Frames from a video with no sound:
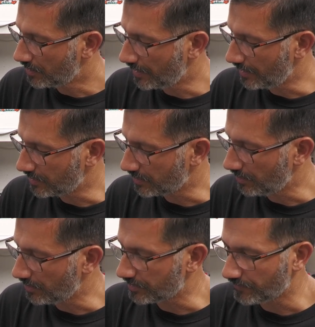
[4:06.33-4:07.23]
a
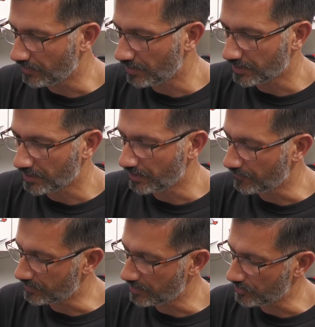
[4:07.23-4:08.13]
stylus, if you like, I think
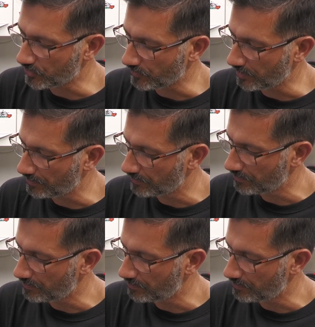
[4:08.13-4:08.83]
for touchscreen.